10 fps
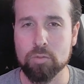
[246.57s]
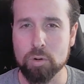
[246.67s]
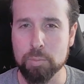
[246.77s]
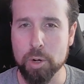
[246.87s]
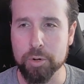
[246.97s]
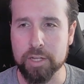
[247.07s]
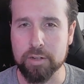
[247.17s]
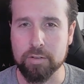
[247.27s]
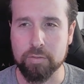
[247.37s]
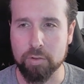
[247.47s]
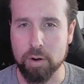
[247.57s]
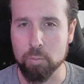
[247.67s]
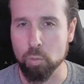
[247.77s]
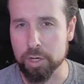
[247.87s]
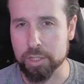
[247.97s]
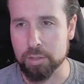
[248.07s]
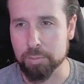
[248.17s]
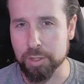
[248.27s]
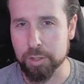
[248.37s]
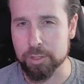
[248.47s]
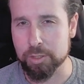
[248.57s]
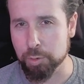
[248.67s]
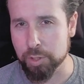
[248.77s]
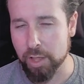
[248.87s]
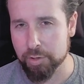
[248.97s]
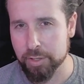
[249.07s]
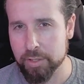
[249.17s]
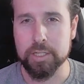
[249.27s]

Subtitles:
remoting from one computer to another.